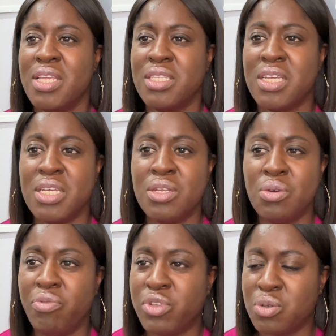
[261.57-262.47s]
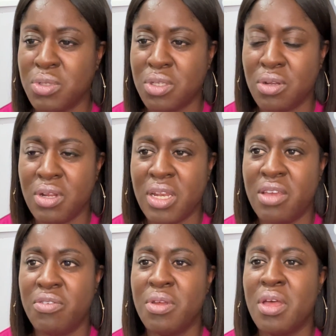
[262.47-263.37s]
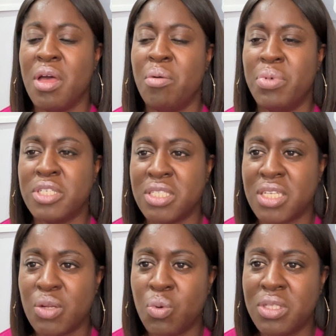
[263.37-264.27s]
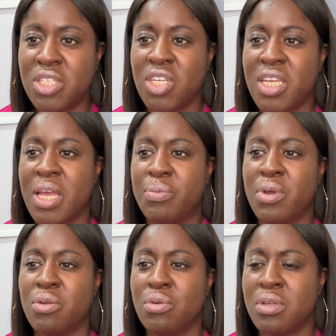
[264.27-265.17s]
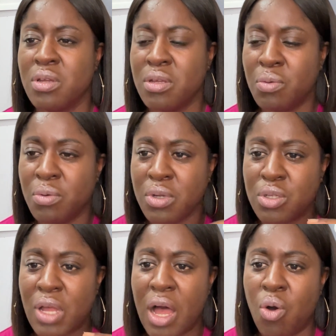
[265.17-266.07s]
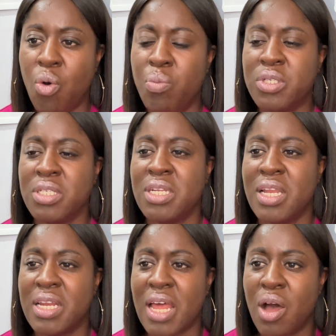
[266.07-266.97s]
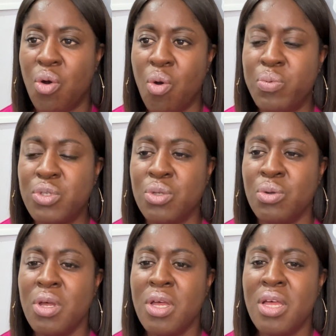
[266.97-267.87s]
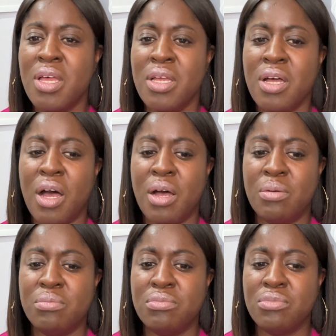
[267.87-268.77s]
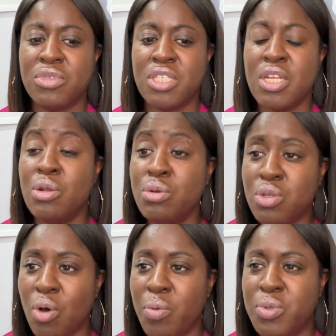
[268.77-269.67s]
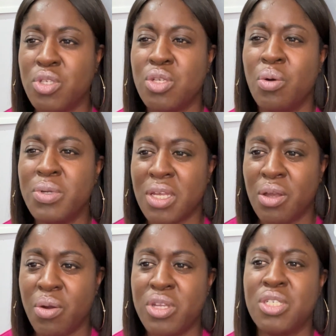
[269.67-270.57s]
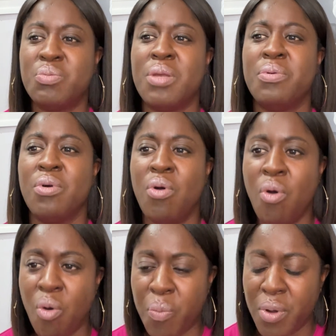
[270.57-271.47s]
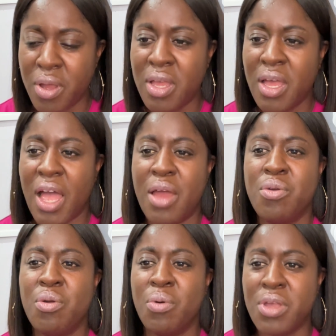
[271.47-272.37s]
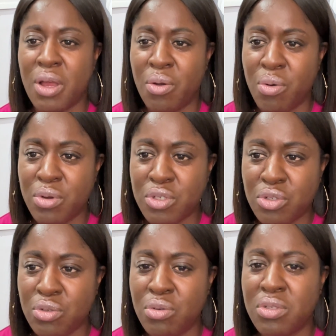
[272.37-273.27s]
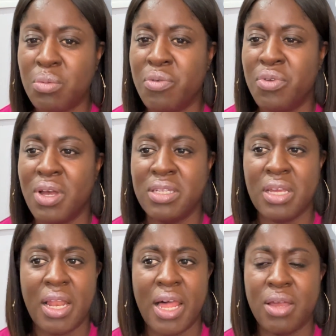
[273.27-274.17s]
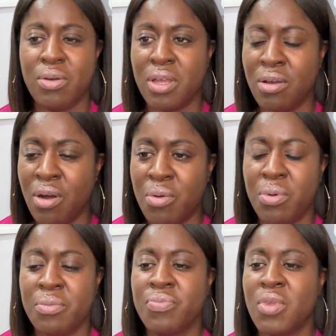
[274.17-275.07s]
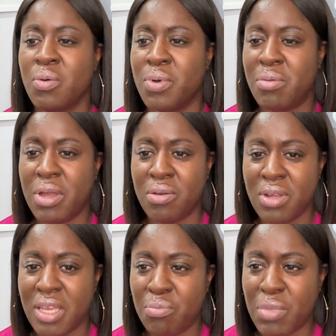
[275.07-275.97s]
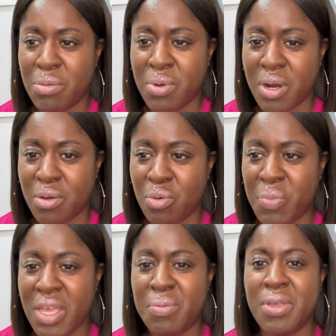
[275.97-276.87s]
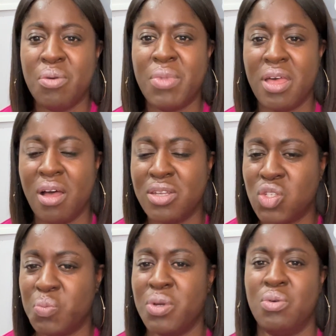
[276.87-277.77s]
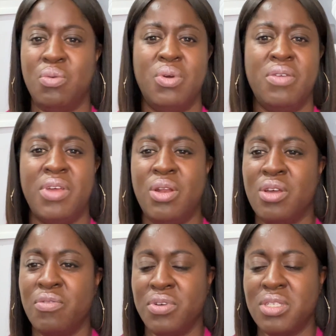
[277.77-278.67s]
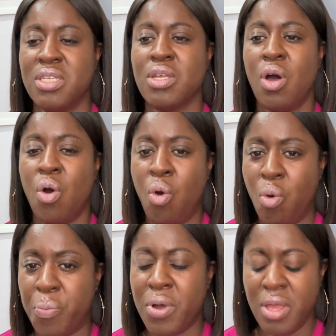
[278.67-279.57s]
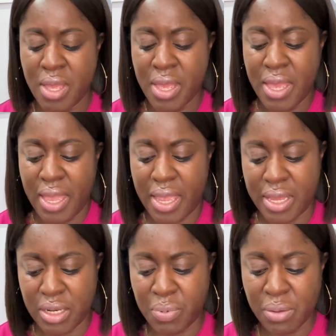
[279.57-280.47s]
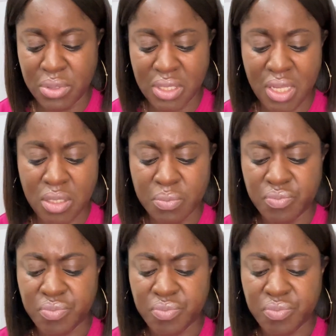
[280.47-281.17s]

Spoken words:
they didn't know if she was going to live. But she said one thing she kept on was her hope. She didn't let her hope to, she didn't lose hope. So she always encourages people, hope. I don't know what you're going through. Some of you are that, like, okay, God, when am I going to get my miracle baby or my husband or whatever you're looking for? It says hope. And the Bible says,